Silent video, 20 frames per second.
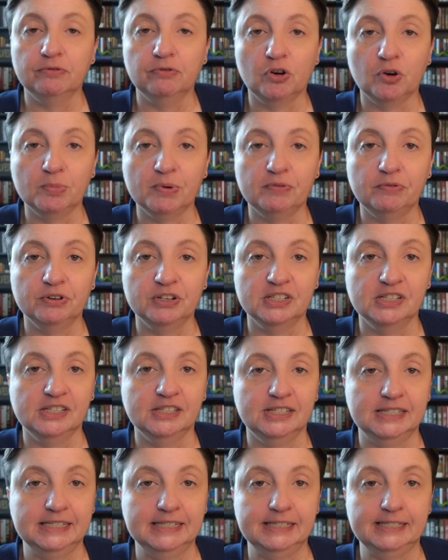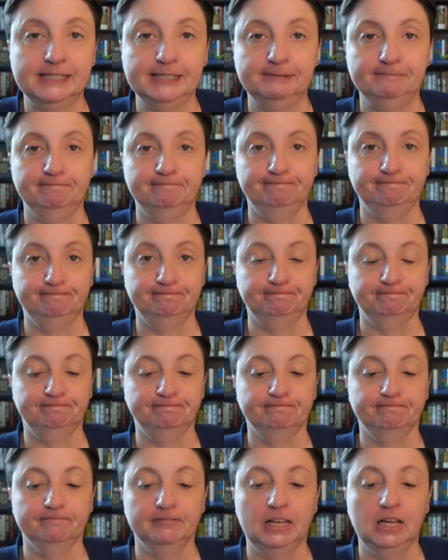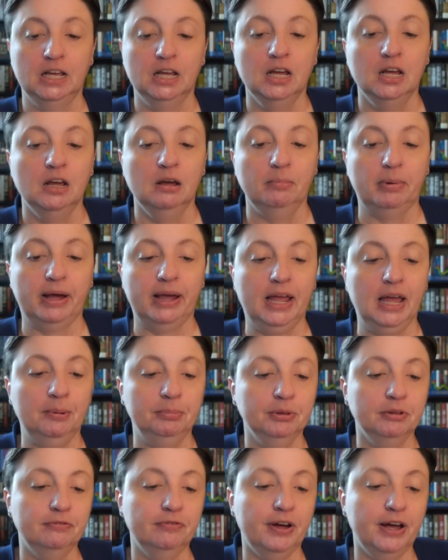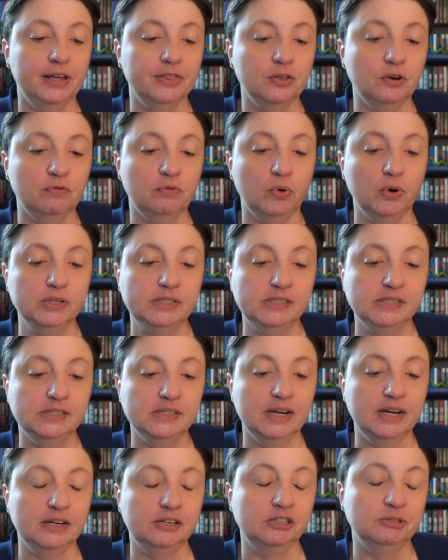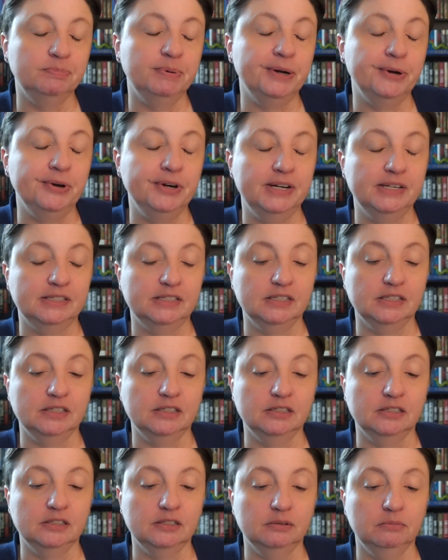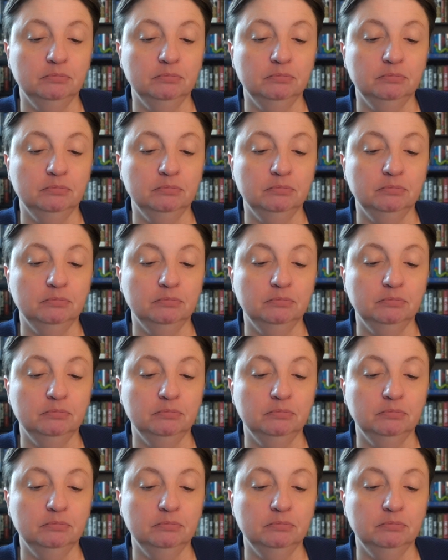form of resistance. By amplifying their voices and experiences,